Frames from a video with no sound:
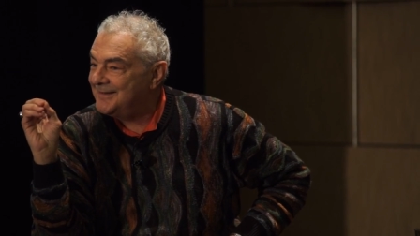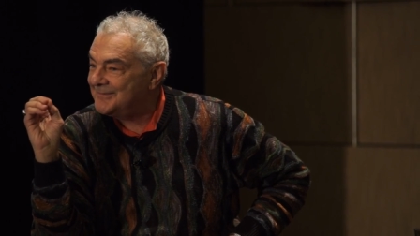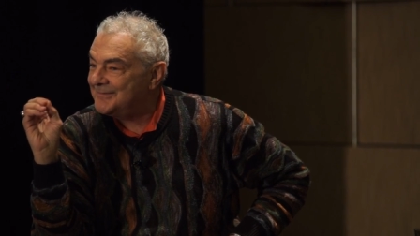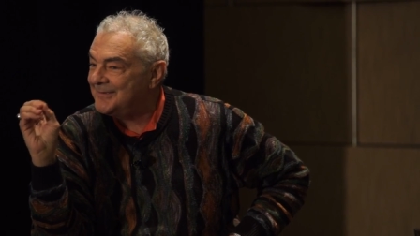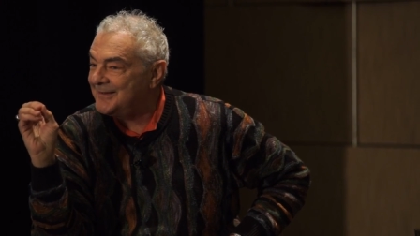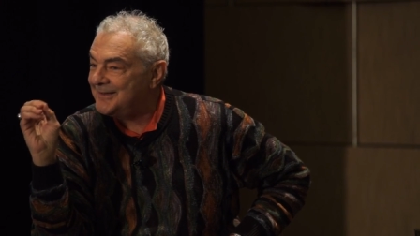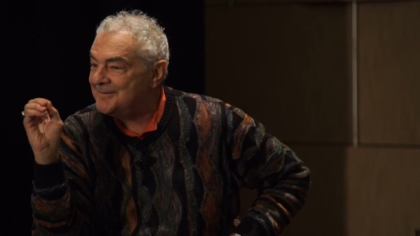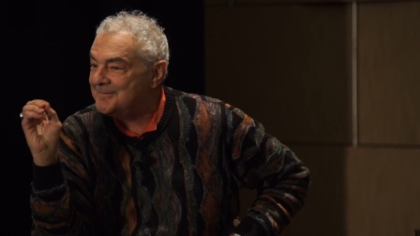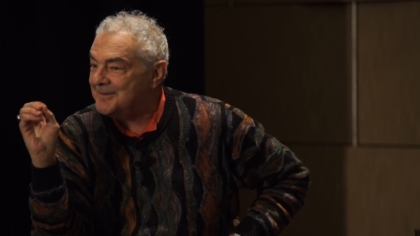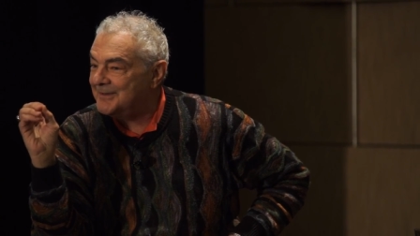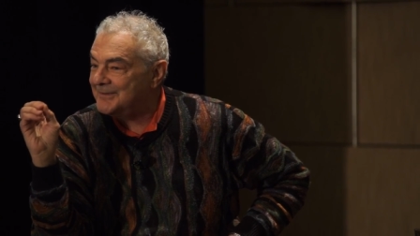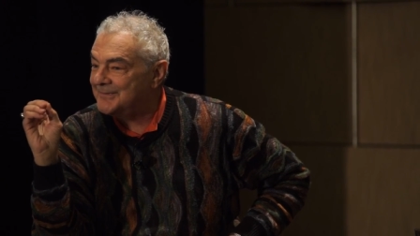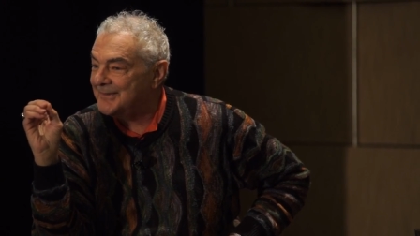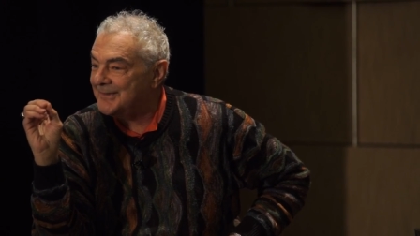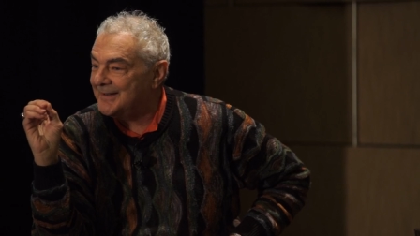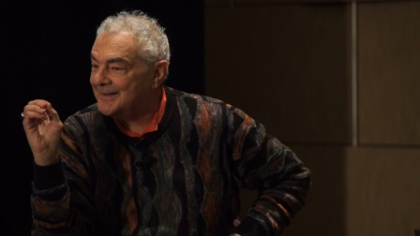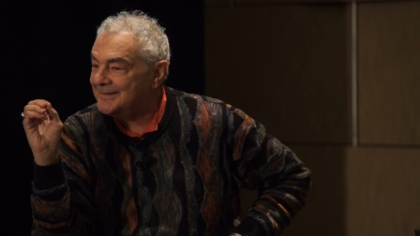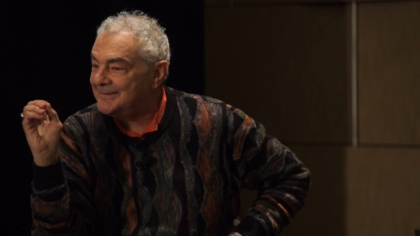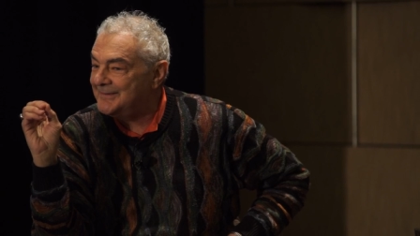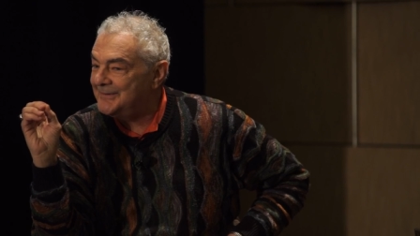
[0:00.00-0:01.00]
Think about
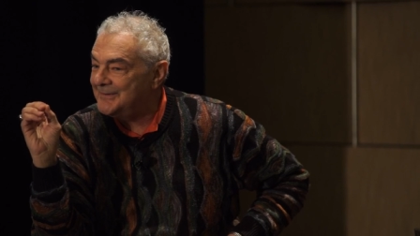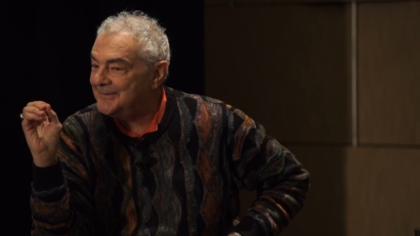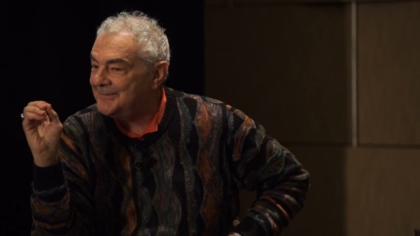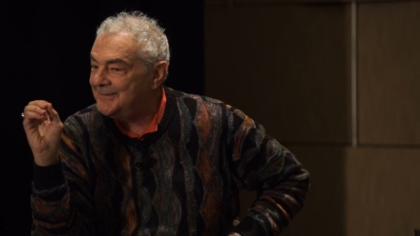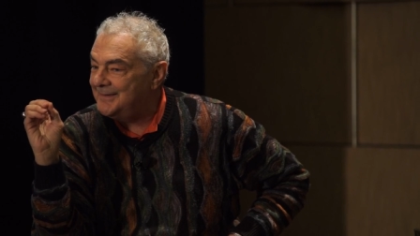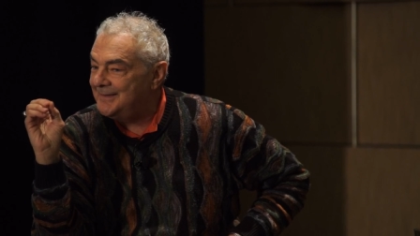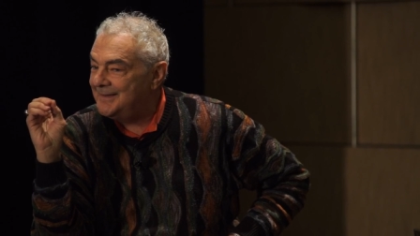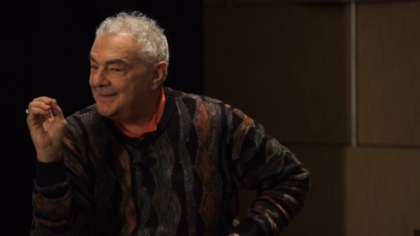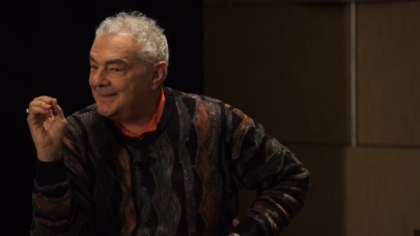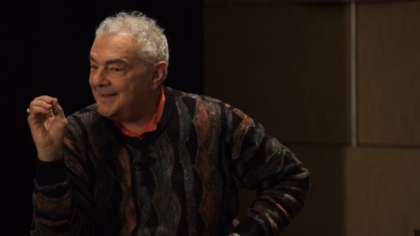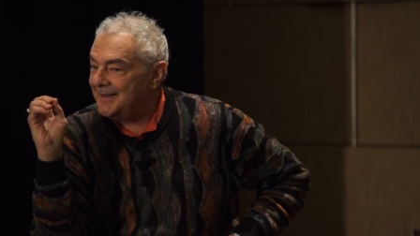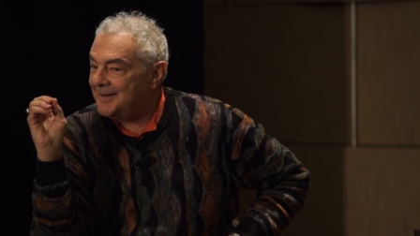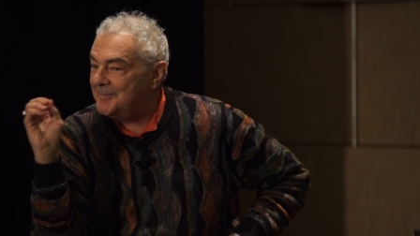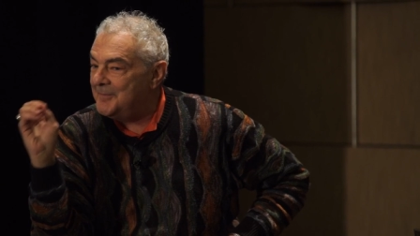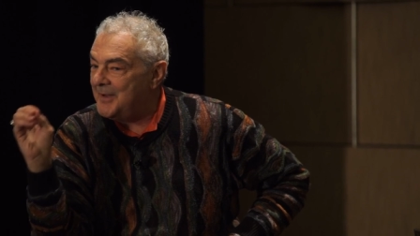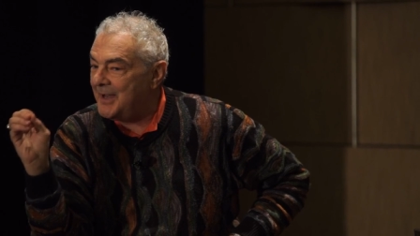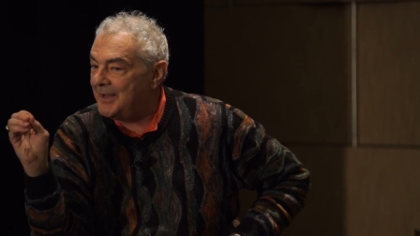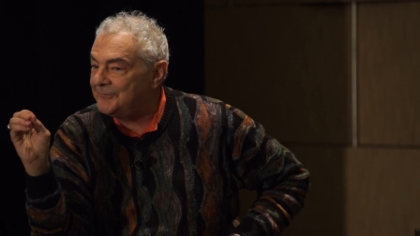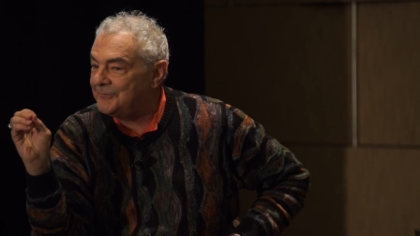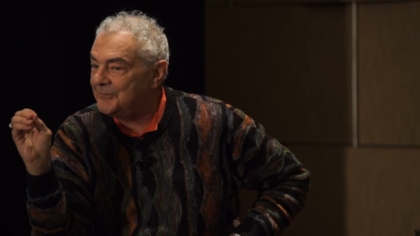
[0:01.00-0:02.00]
that, you know. And
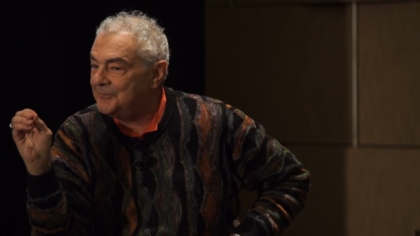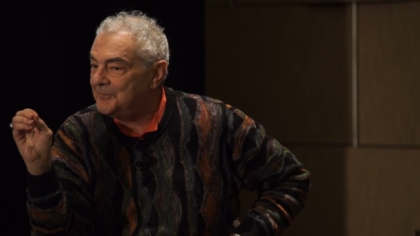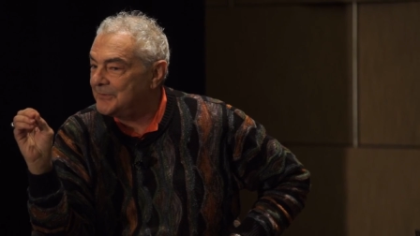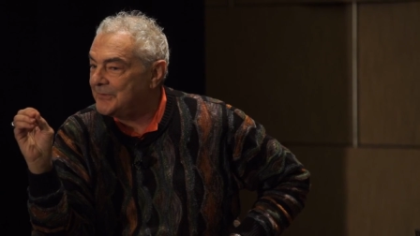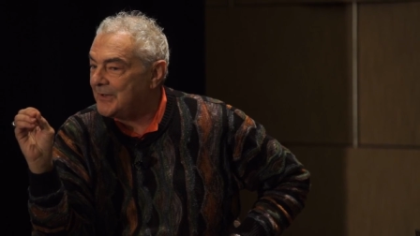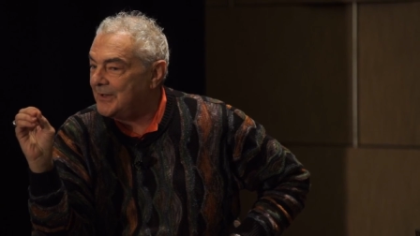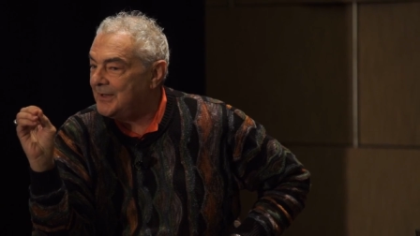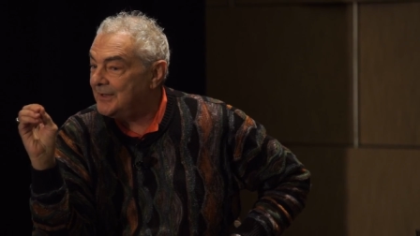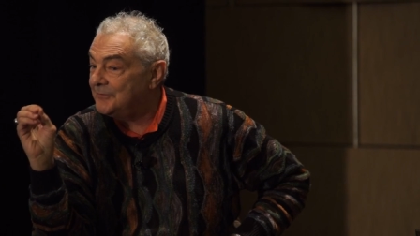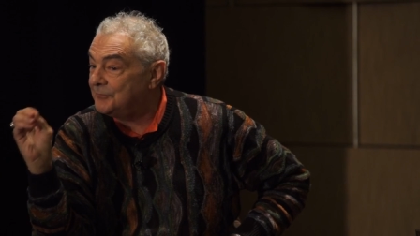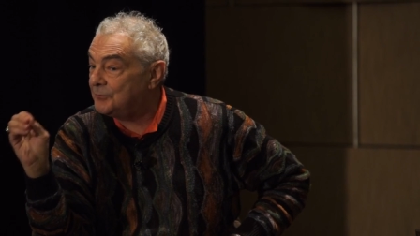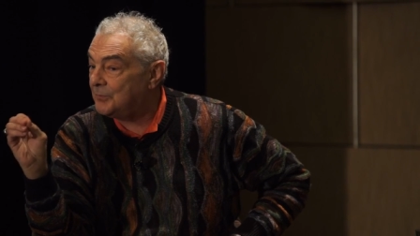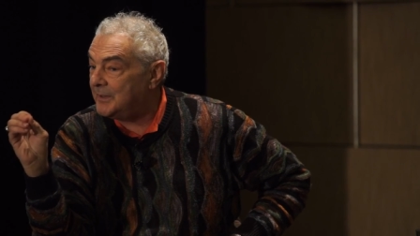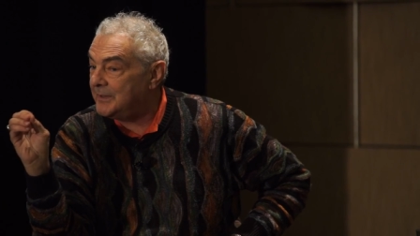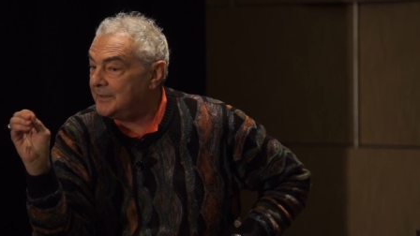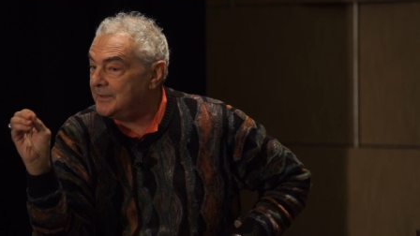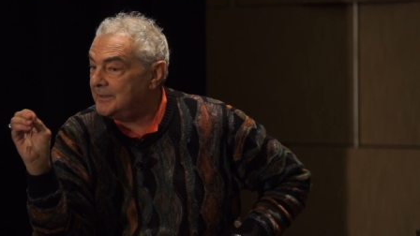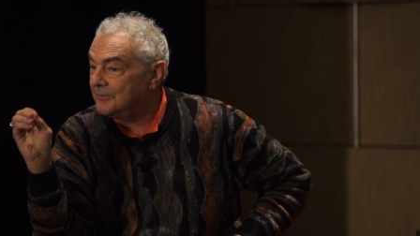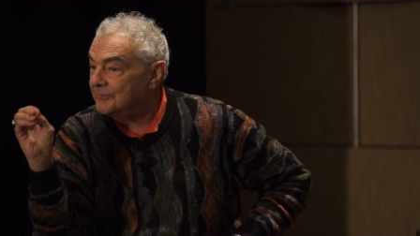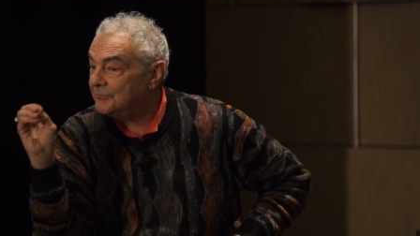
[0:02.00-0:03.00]
imagine what they had
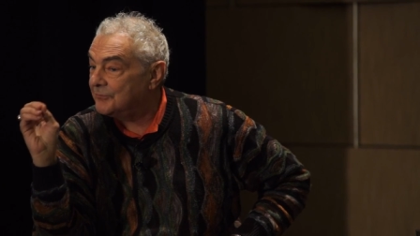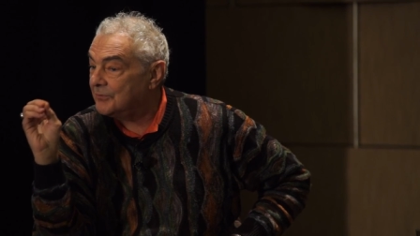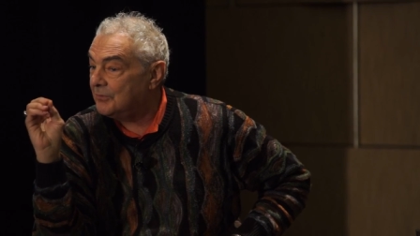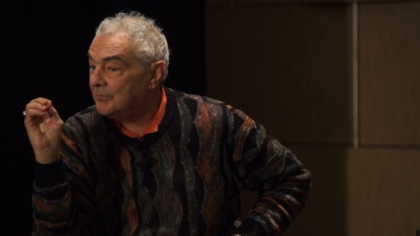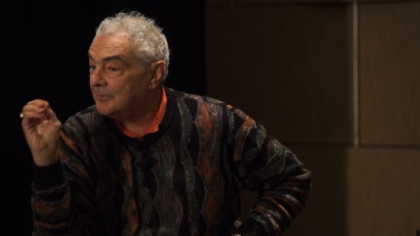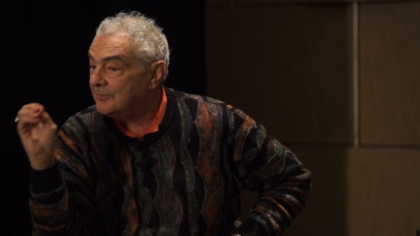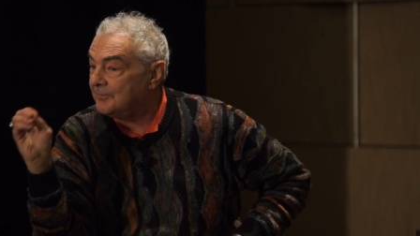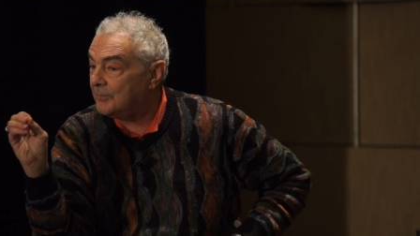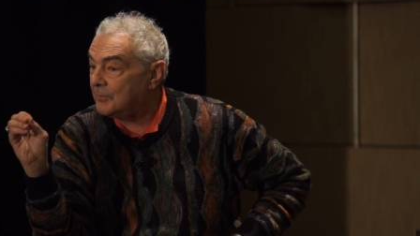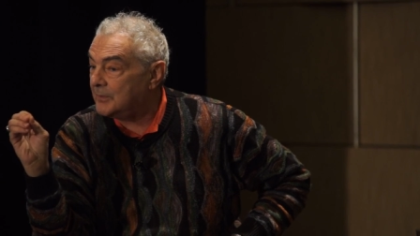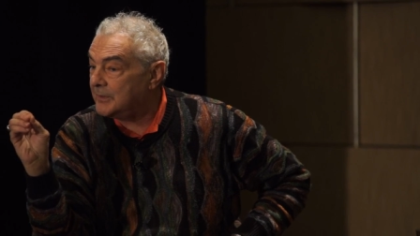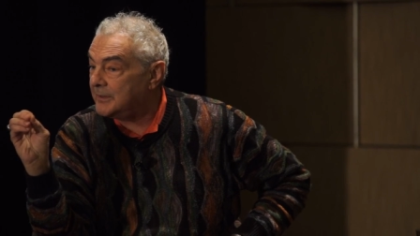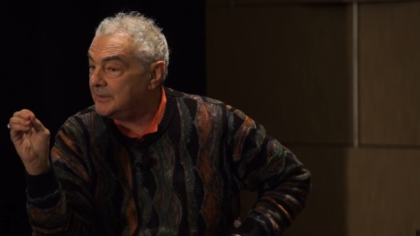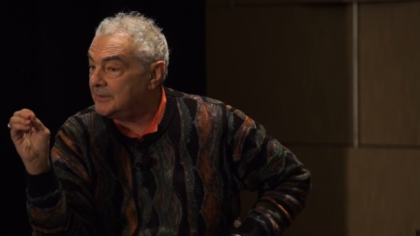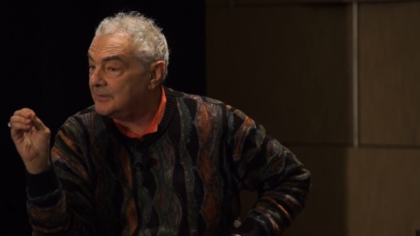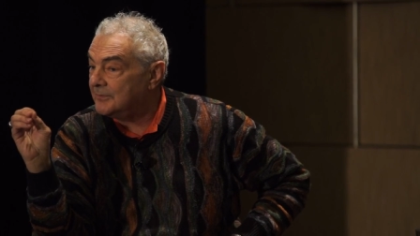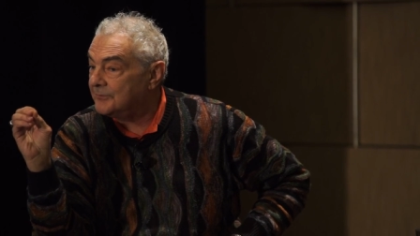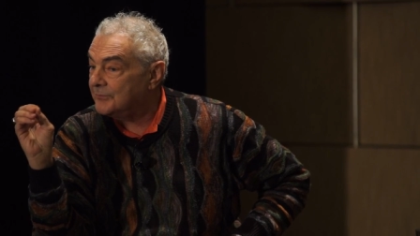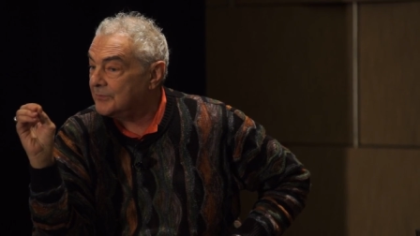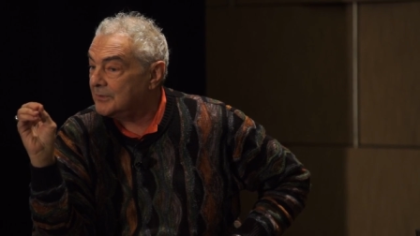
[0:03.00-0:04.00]
20 years ago or 40
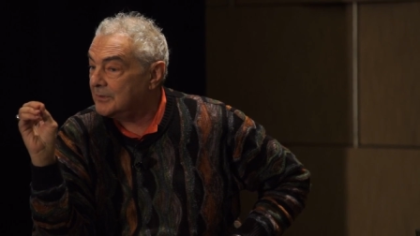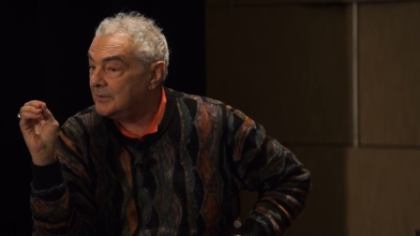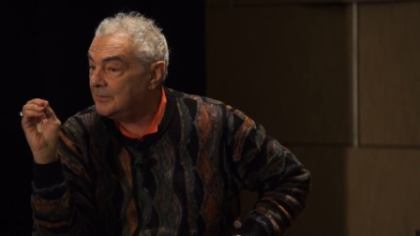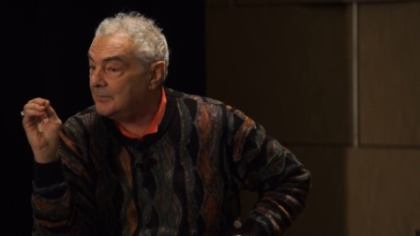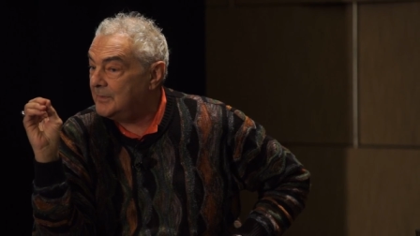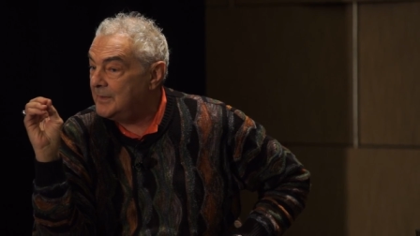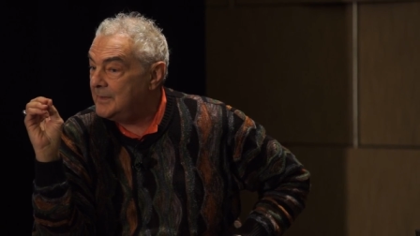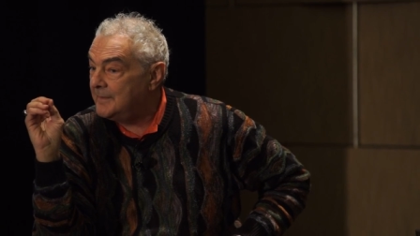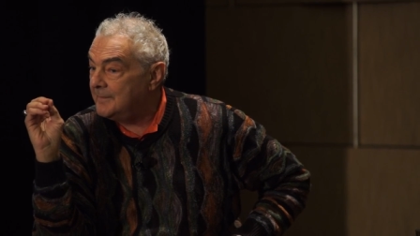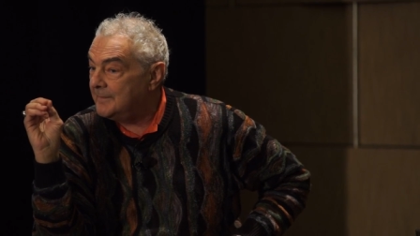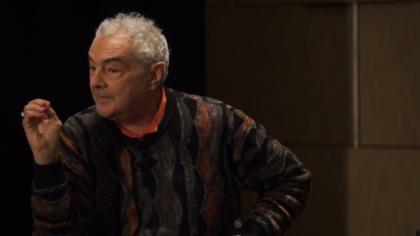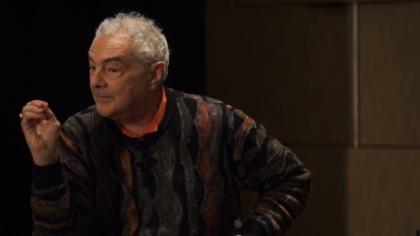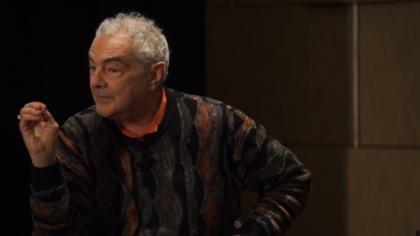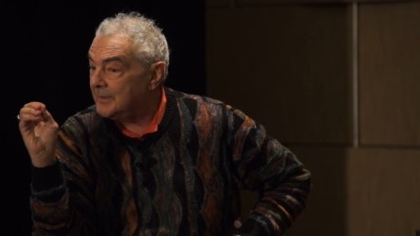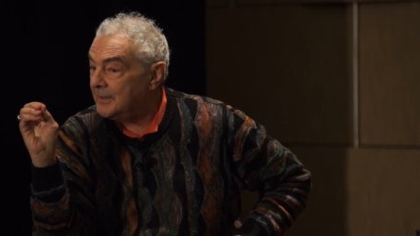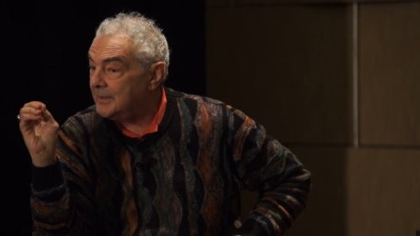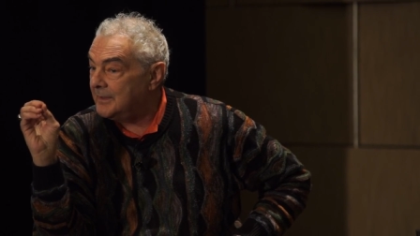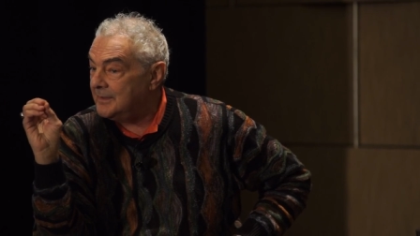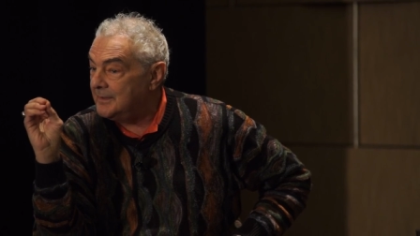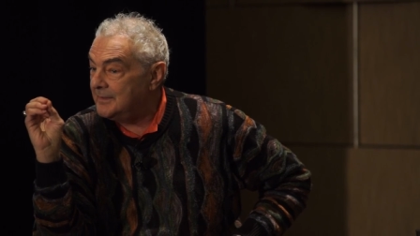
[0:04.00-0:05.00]
years ago,
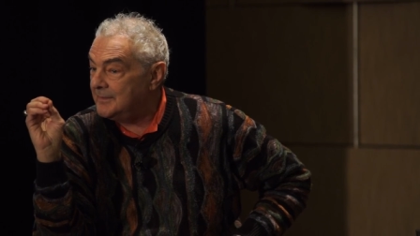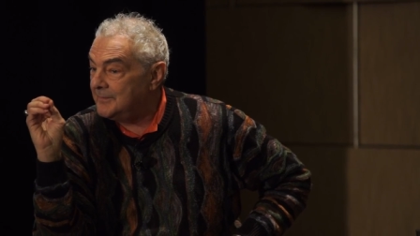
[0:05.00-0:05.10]
okay?